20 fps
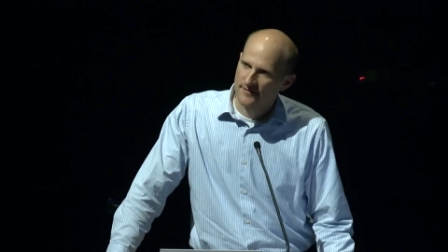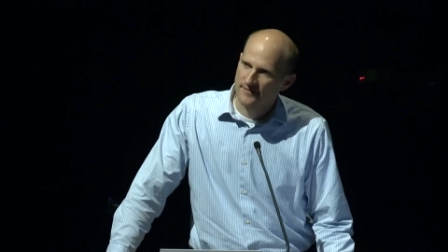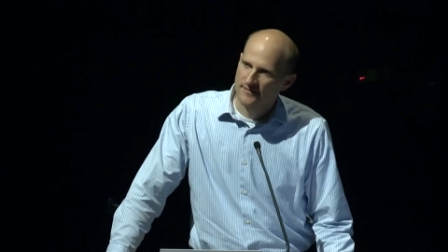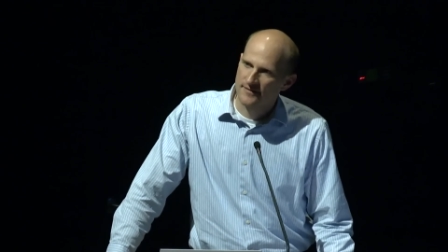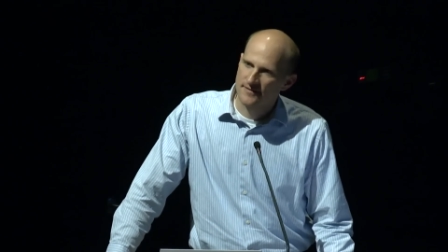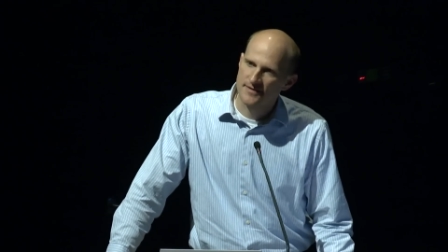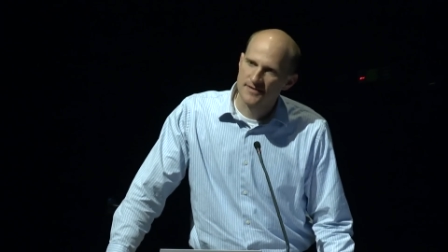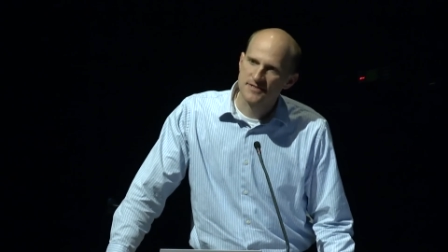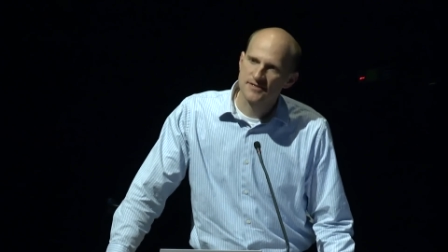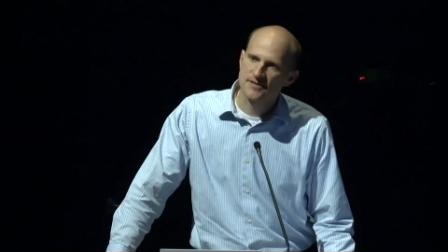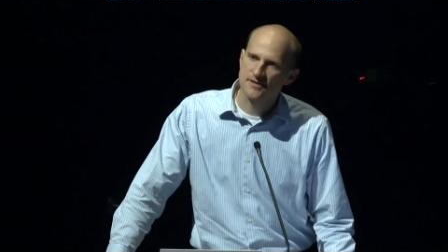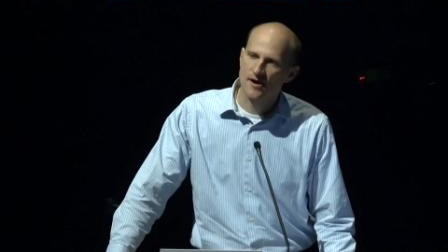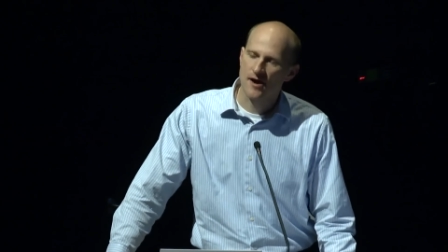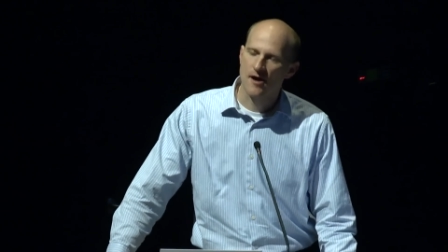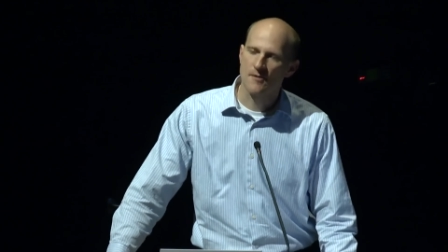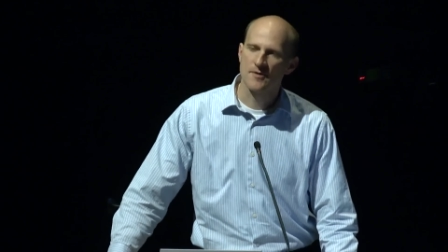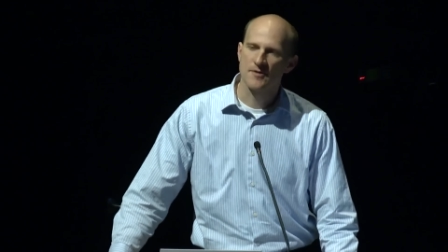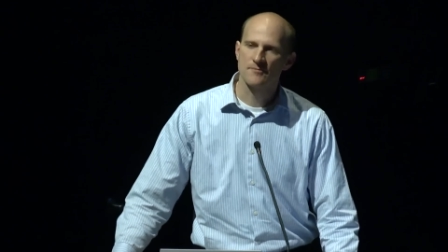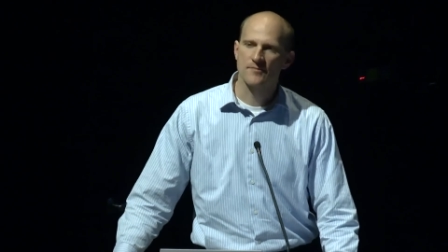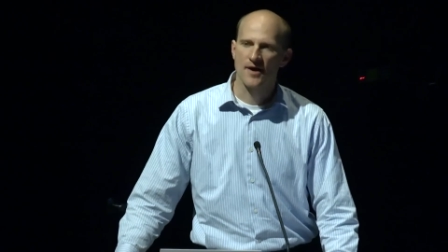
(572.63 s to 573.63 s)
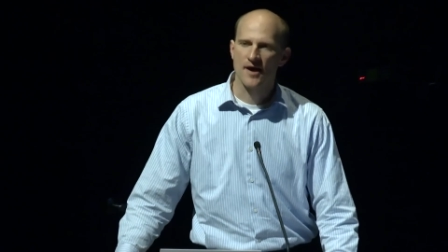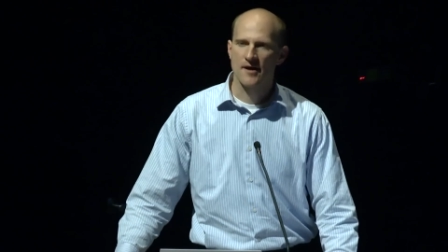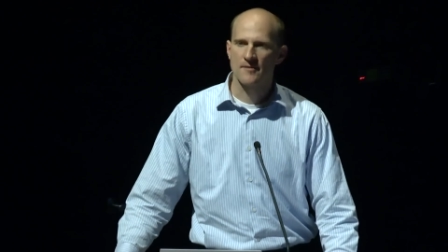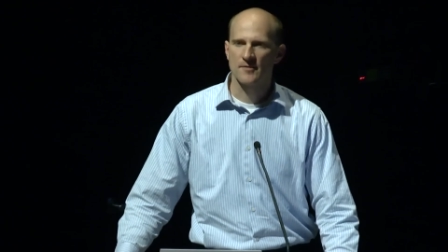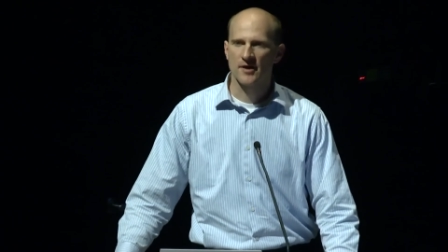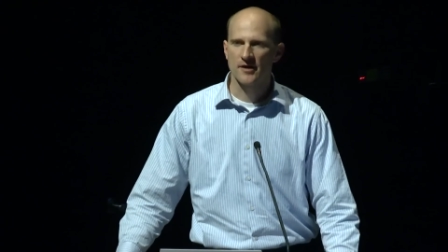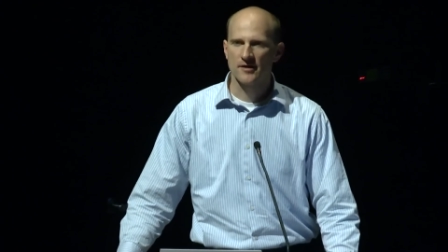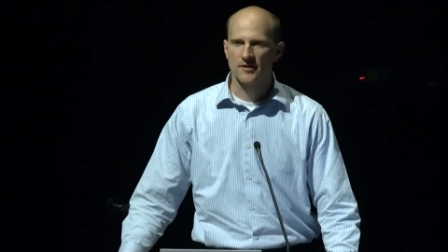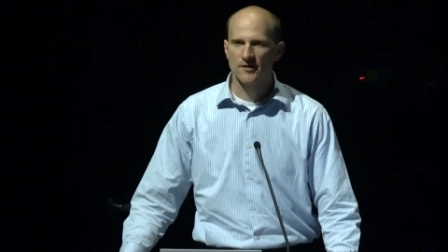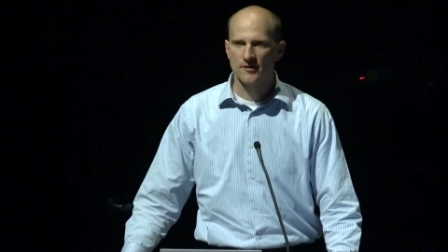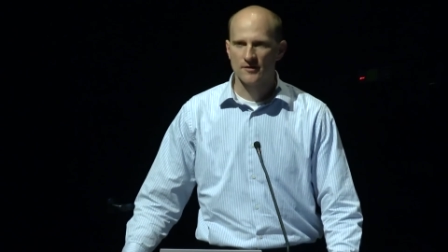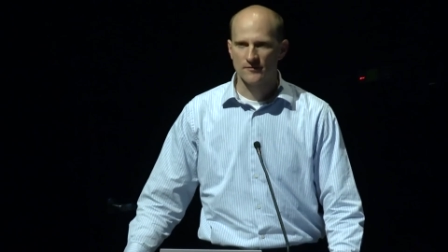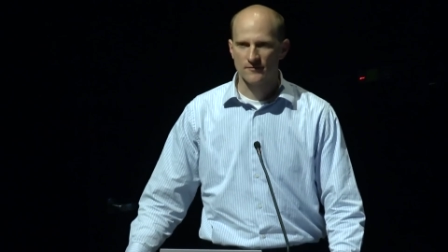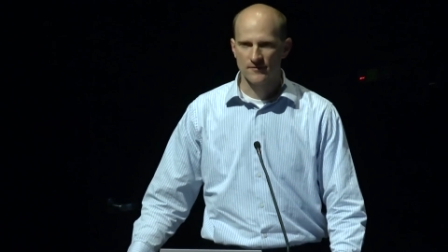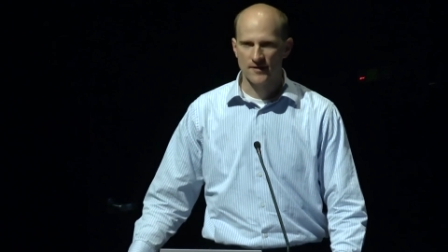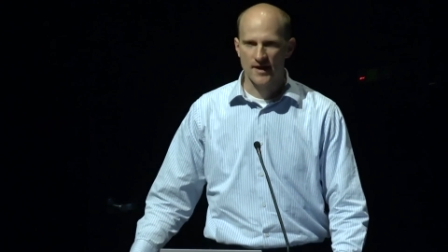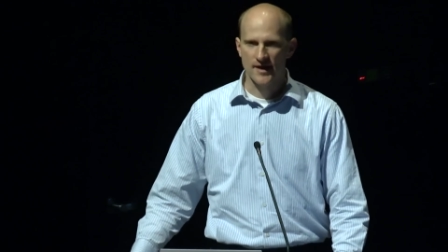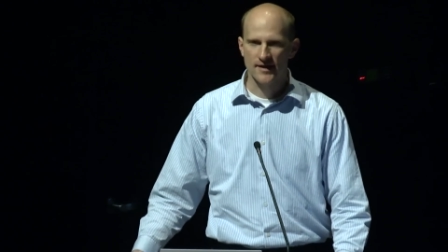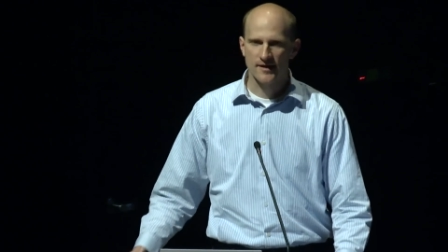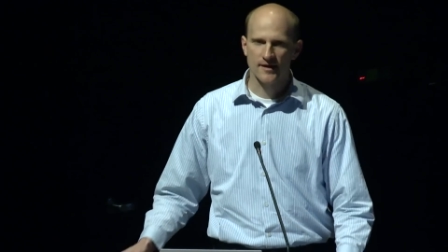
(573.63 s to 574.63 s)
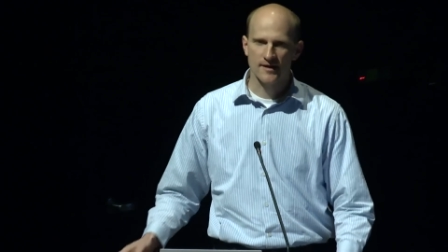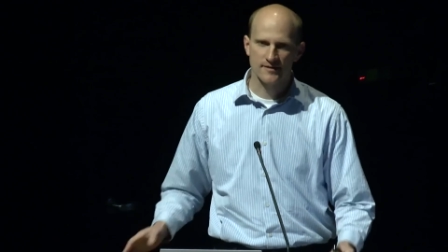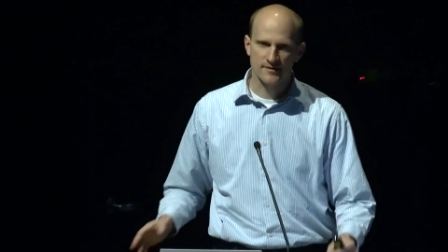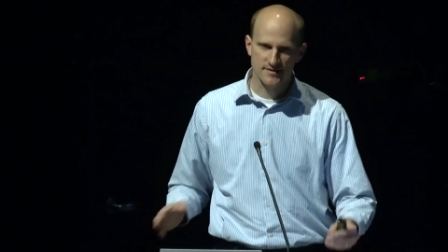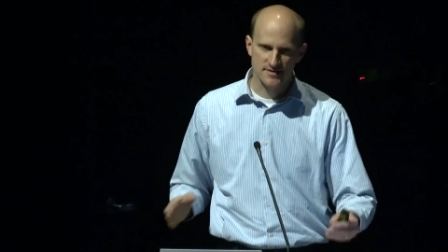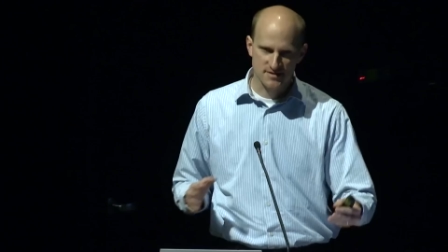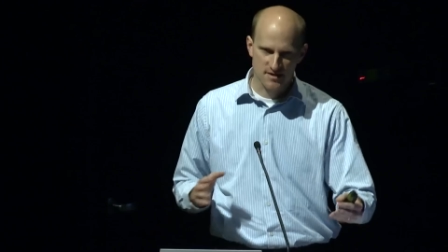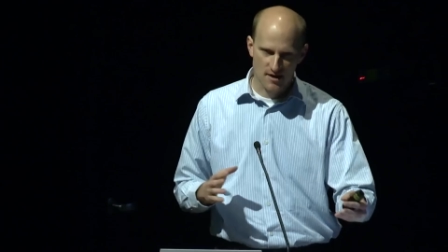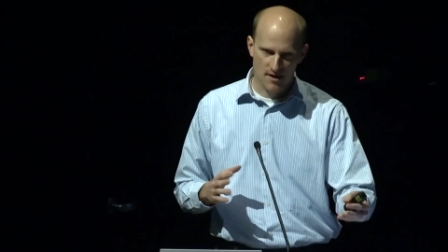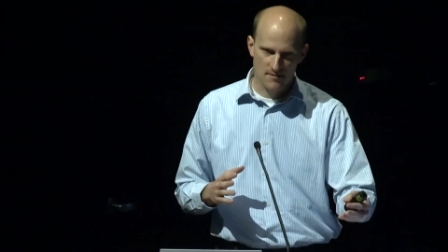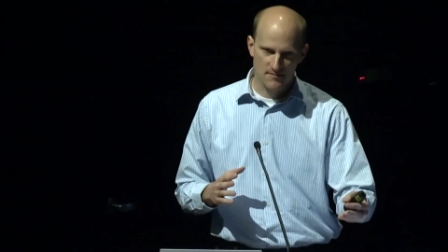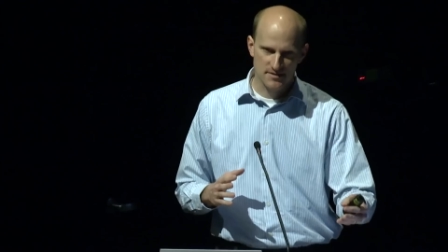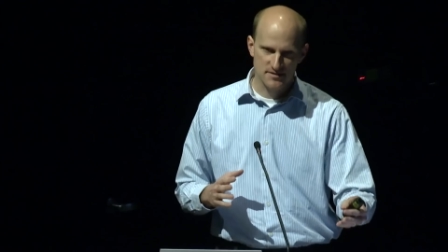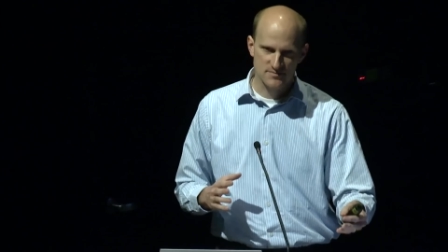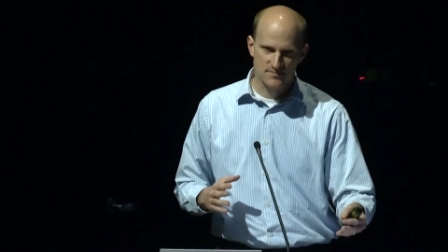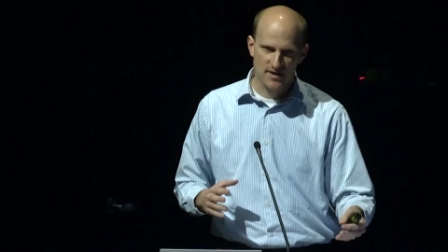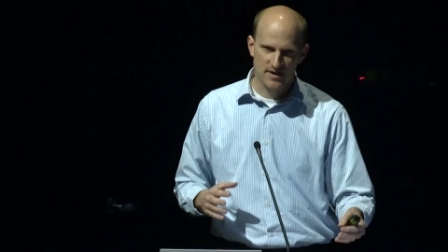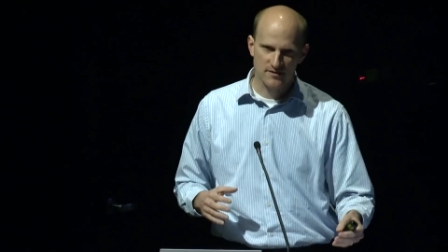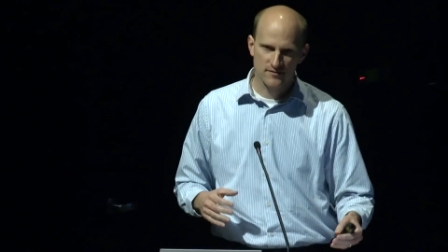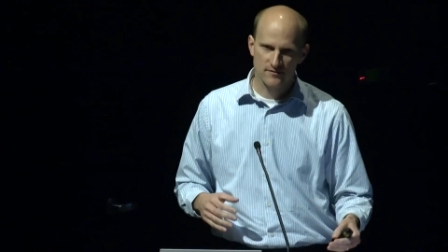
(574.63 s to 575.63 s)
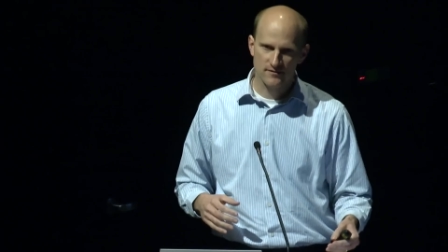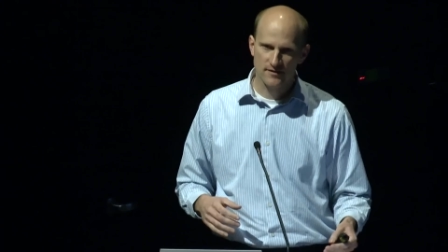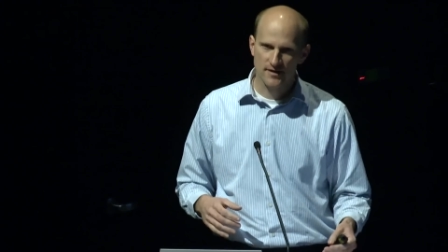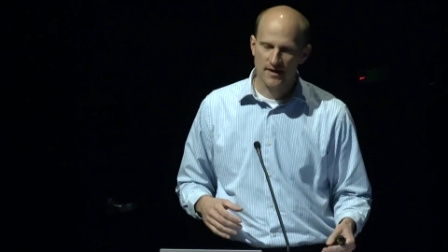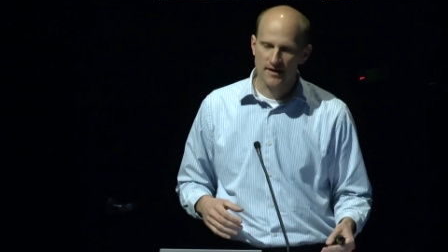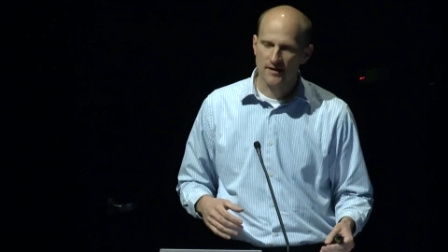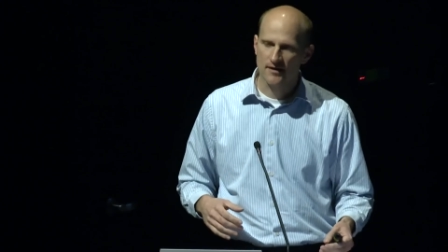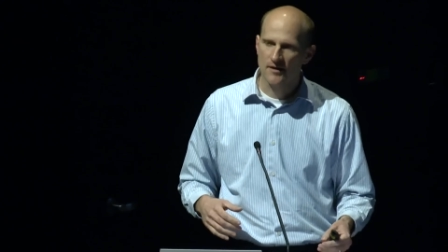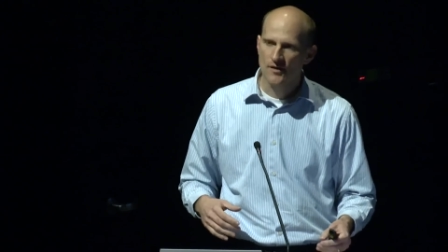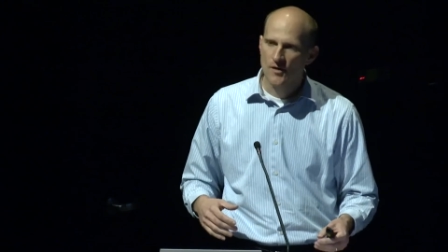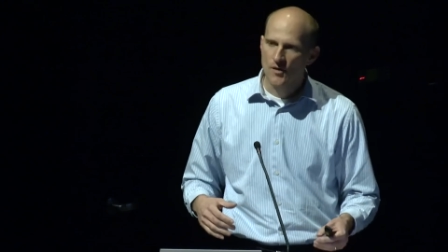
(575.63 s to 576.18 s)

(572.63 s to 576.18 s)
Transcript: to this comment by Monod, right? And these comments by Crick.